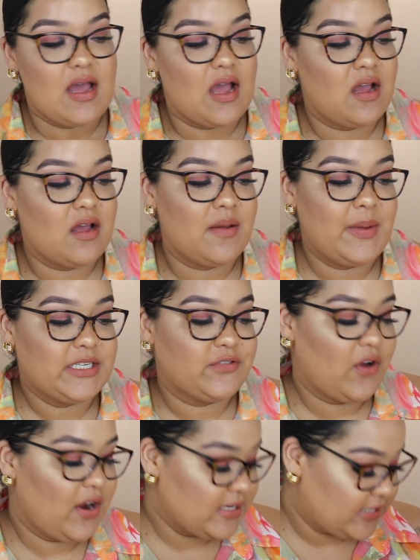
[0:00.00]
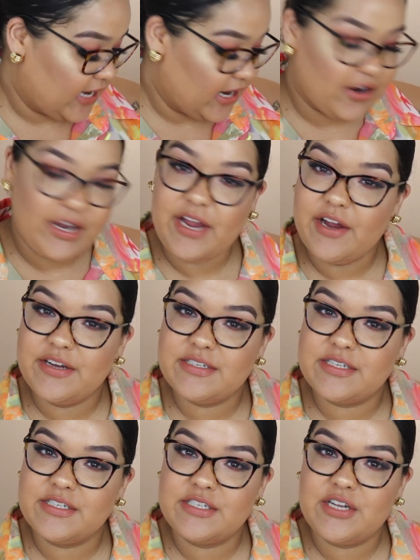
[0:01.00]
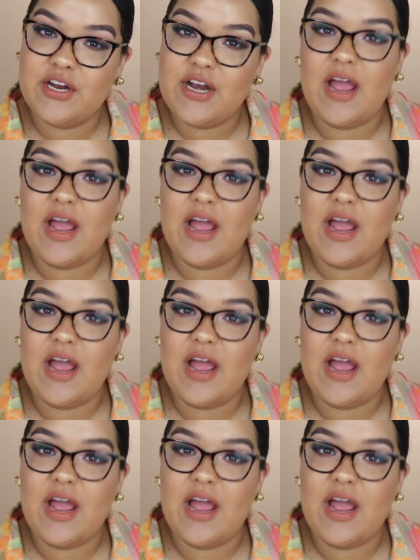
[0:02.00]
As far as hair care is concerned,